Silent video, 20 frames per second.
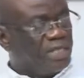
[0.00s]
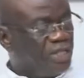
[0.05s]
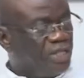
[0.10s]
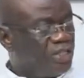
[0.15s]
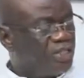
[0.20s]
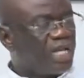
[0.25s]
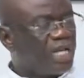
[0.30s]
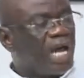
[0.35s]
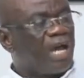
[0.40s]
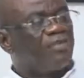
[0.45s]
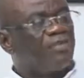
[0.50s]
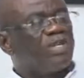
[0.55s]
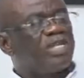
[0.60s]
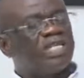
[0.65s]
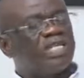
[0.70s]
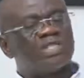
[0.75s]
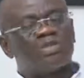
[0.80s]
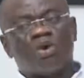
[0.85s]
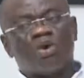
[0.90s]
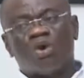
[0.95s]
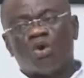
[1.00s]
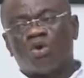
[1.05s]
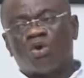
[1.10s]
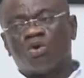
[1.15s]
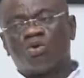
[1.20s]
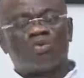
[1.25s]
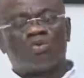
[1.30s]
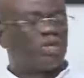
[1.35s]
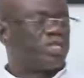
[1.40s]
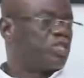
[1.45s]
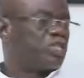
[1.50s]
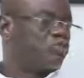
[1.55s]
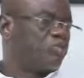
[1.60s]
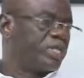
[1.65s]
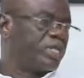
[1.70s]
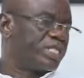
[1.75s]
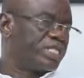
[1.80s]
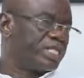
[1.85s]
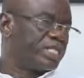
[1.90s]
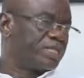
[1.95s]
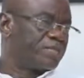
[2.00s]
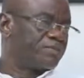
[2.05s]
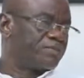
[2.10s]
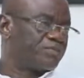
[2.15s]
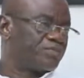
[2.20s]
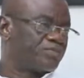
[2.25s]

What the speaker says: each having its own constituency.